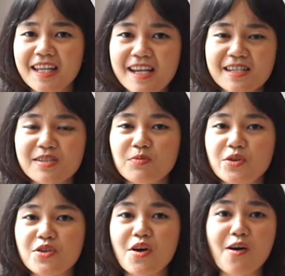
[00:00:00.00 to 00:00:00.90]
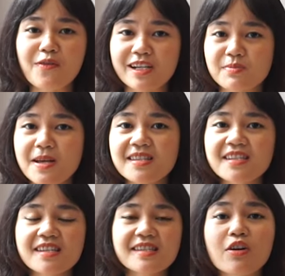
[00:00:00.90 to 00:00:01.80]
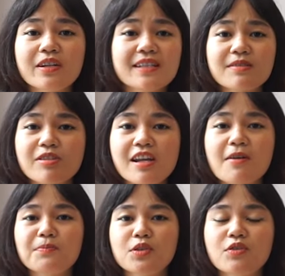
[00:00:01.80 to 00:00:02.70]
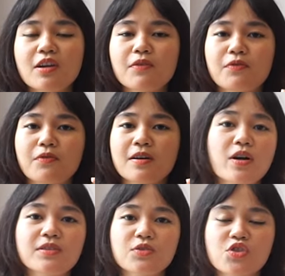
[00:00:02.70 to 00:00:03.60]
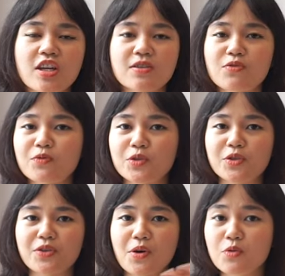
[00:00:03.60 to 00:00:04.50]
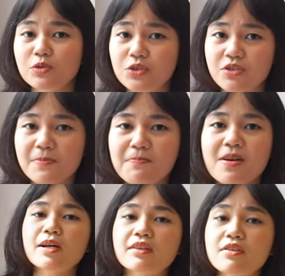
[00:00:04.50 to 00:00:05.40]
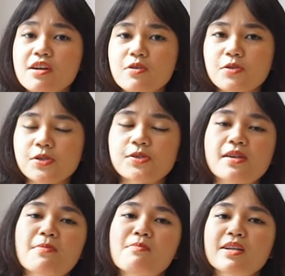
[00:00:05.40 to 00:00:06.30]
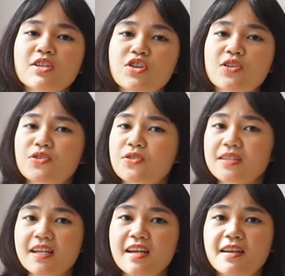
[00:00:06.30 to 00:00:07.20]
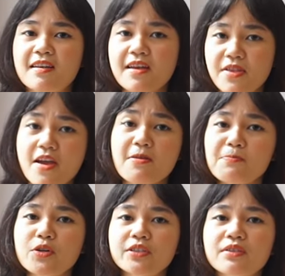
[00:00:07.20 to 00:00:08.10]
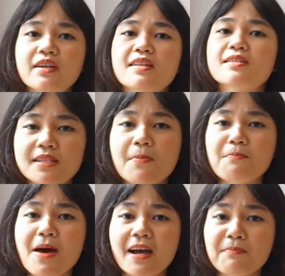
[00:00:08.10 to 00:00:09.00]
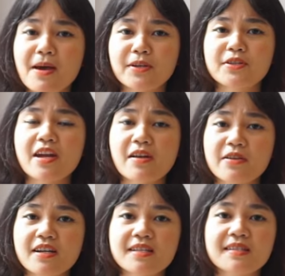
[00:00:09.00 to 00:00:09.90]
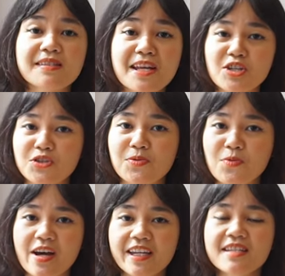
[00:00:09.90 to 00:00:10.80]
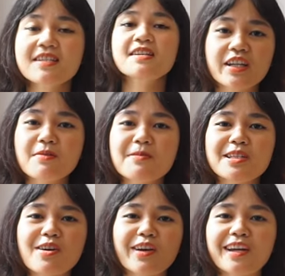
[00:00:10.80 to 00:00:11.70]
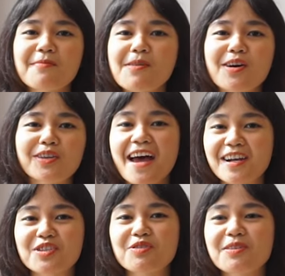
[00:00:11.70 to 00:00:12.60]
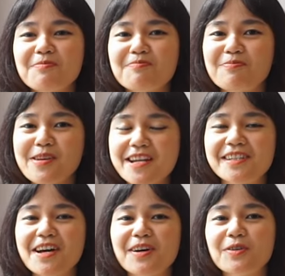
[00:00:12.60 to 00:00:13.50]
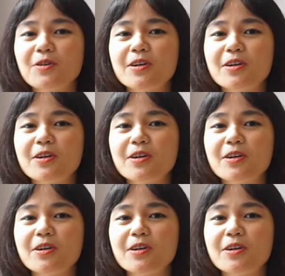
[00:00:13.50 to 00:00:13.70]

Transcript: days worth of expenses, or it's really up to you if you want to change for the whole trip. But there are also some money changers in the airport and some backpacker areas nationwide. We're gonna be talking about the actual breakdown